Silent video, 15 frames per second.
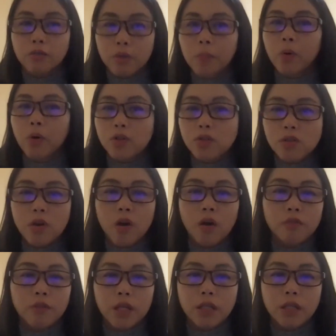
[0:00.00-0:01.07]
reports
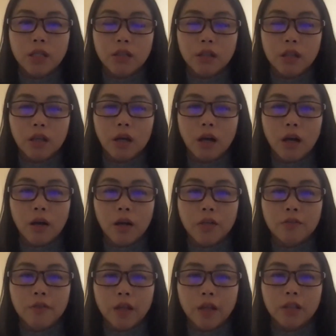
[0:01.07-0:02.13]
of it in, uh,
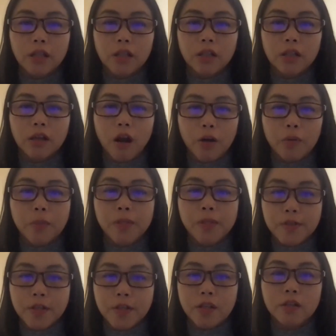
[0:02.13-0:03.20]
infecting
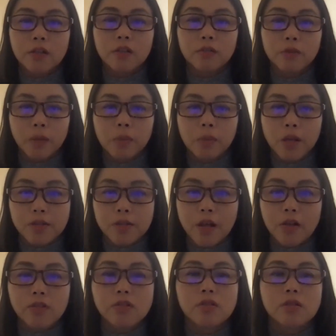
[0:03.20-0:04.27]
RBC, red blood
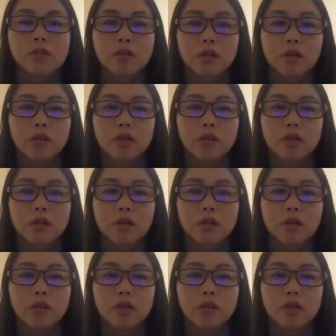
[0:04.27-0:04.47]
cells.